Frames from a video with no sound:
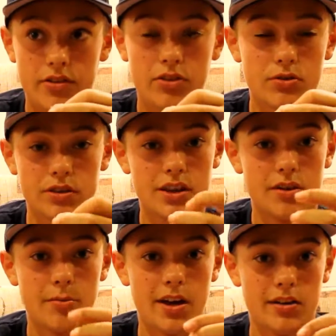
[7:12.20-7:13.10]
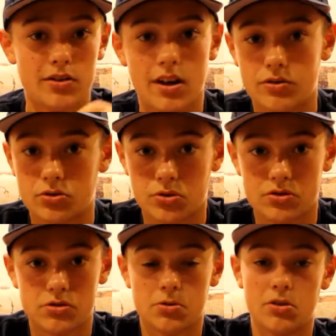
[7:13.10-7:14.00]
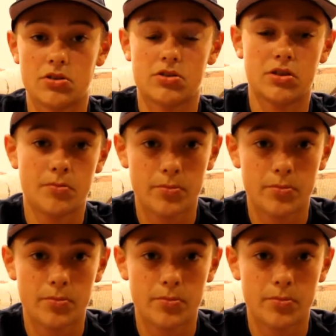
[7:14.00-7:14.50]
you can get them at your outdoor stores,